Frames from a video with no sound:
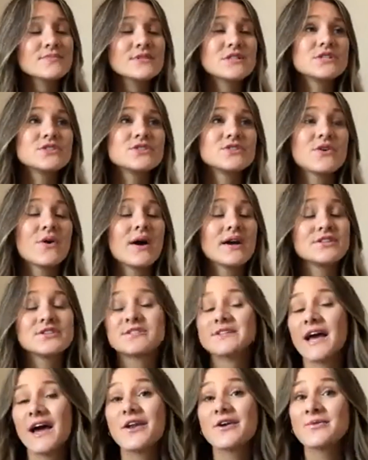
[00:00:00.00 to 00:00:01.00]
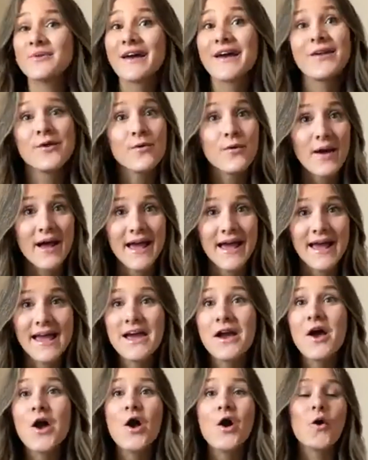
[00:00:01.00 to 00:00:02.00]
So I just kind of ran
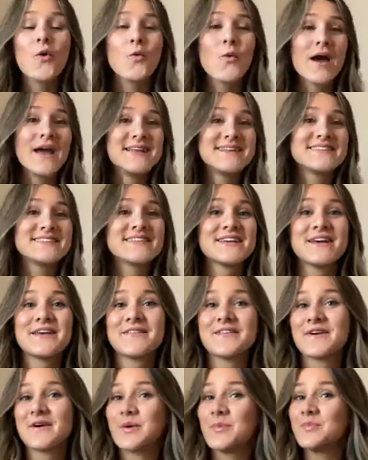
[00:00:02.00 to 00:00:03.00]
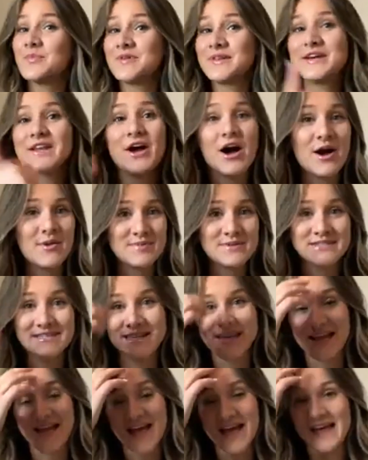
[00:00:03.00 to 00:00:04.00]
away, went the complete
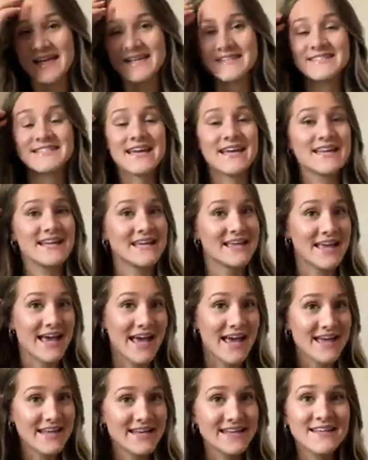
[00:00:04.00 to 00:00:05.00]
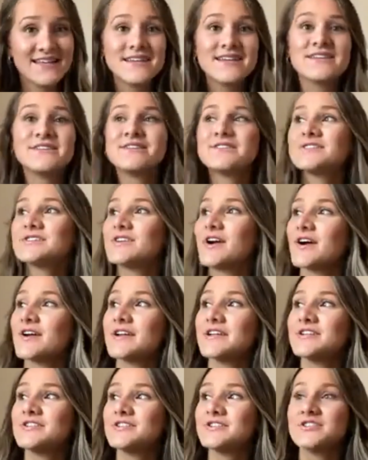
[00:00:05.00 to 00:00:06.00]
opposite end, and again,
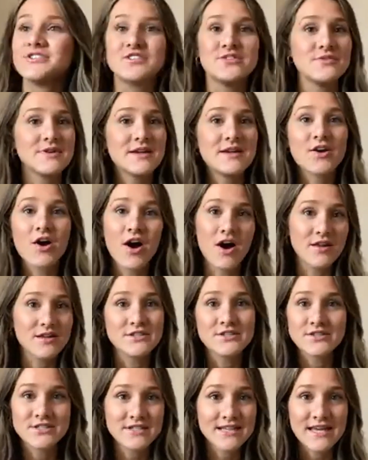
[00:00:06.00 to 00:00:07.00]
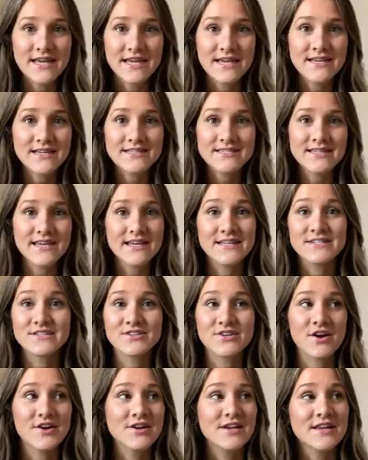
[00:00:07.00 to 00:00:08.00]
started just doing college things and
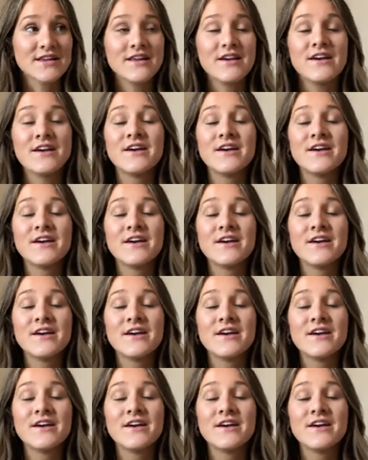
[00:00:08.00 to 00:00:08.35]
started